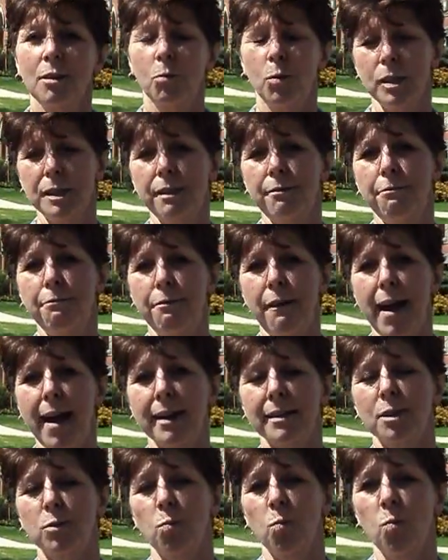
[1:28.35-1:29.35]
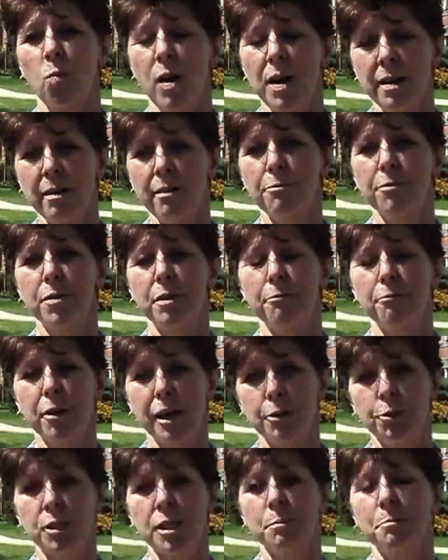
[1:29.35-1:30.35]
was in fact one of the
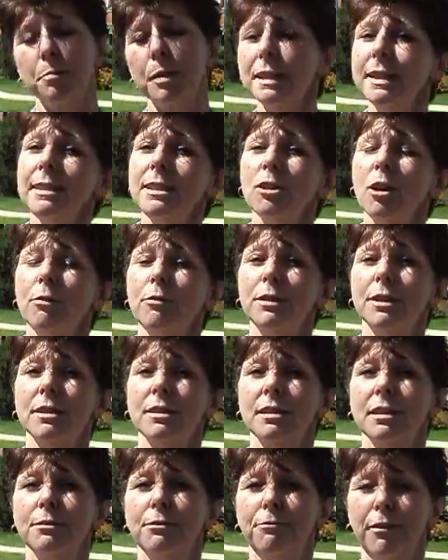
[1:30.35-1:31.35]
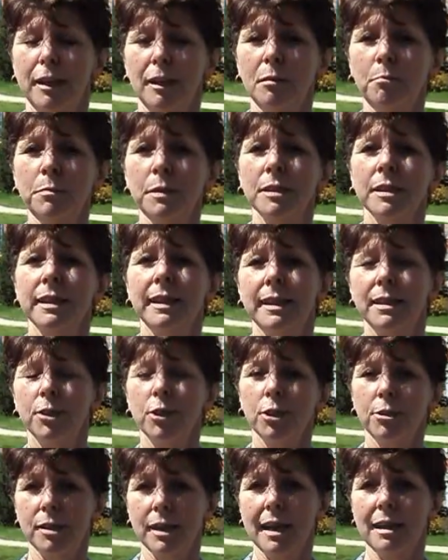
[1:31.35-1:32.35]
Fredericton police officers filmed in
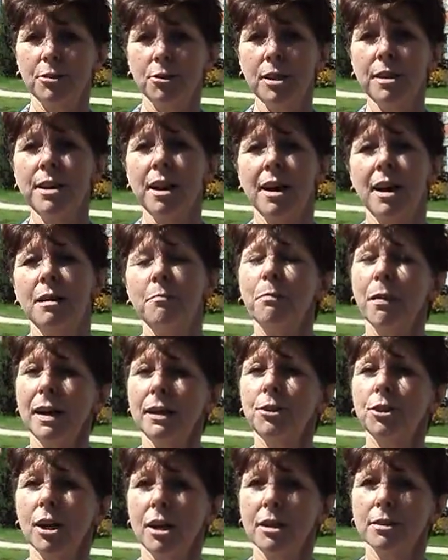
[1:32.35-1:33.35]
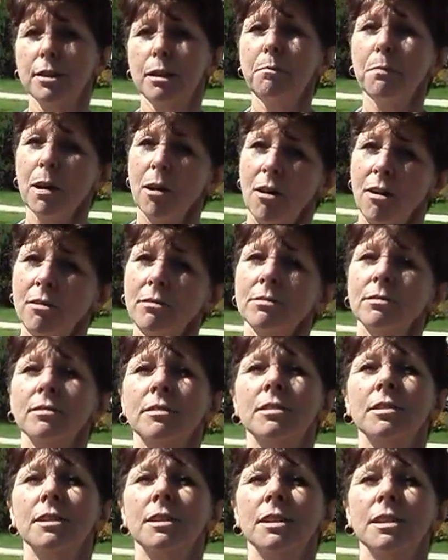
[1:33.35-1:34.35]
2009 by Charles LeBlanc
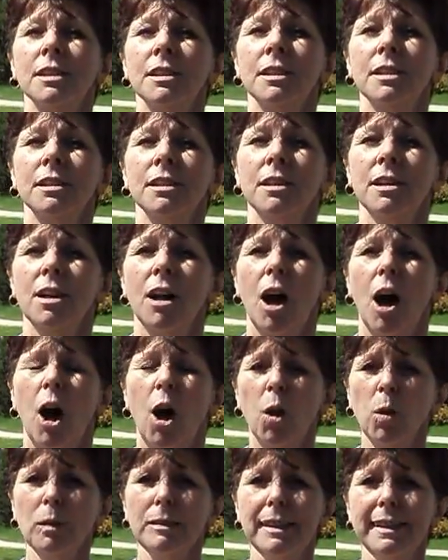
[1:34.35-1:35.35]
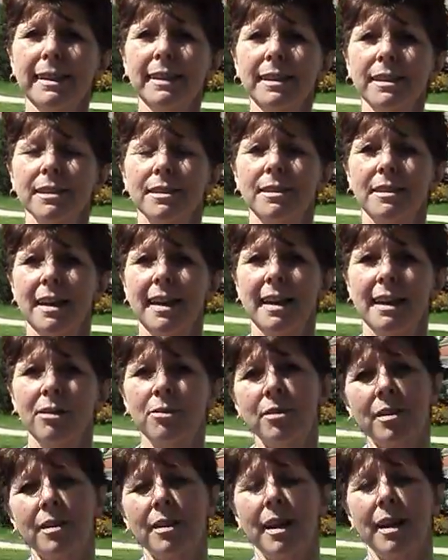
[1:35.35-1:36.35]
holding
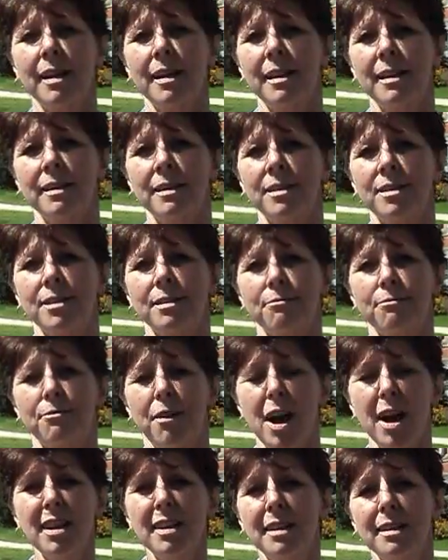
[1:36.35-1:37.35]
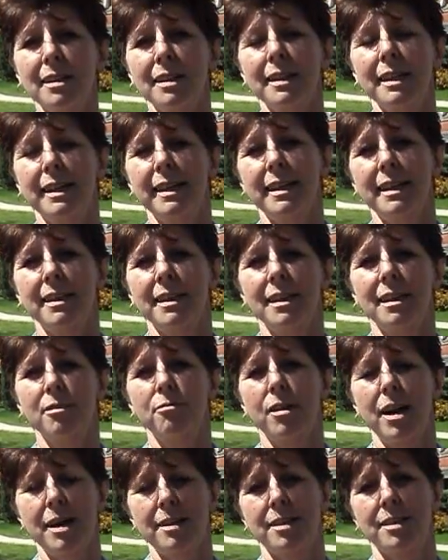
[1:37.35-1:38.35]
down and violently
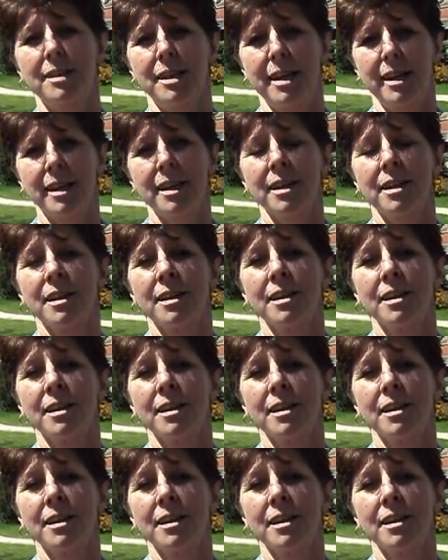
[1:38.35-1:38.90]
arresting